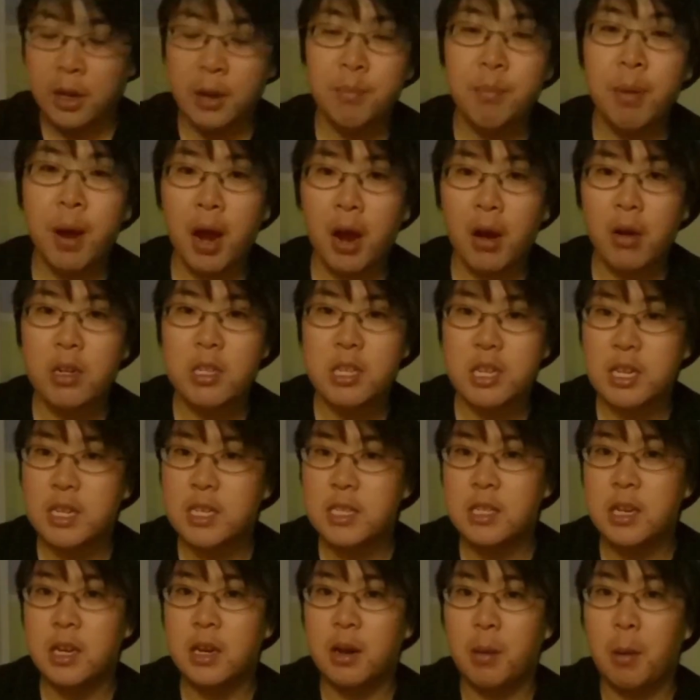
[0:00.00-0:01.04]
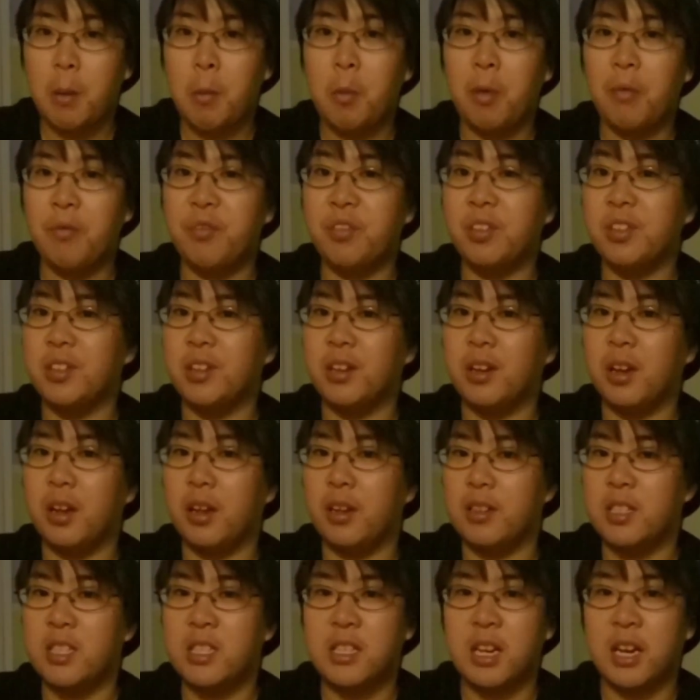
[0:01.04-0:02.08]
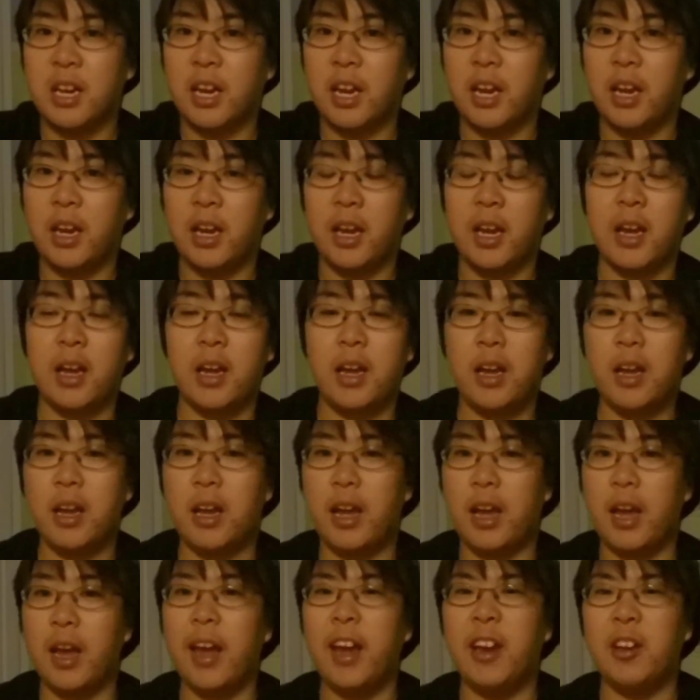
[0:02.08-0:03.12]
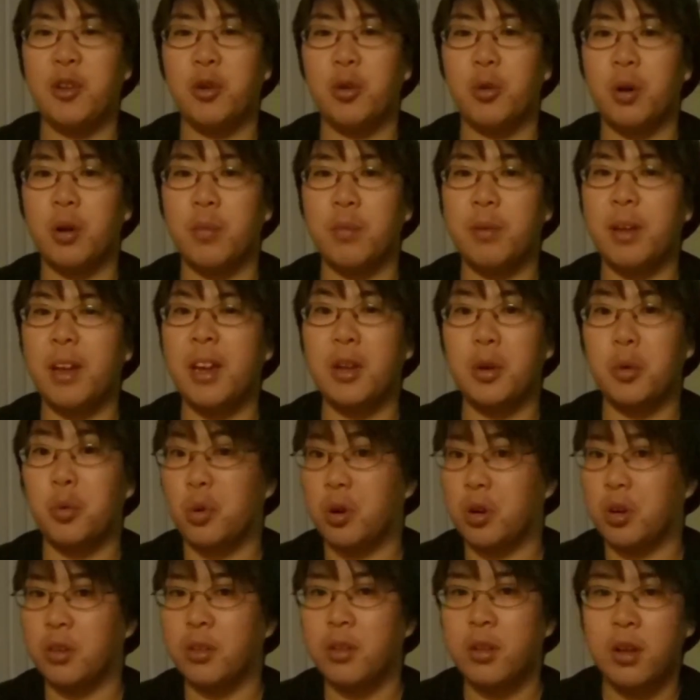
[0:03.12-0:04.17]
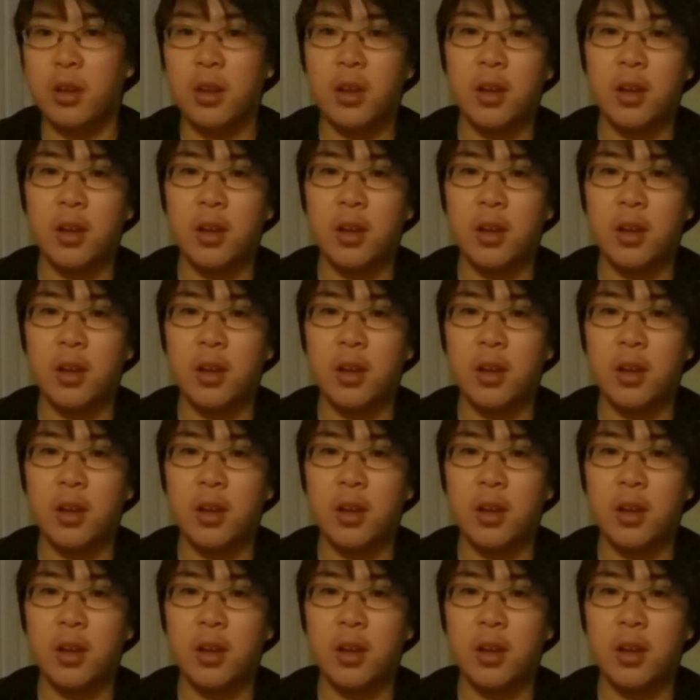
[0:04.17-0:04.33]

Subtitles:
Paris is the #1 visited city in Europe, in the world.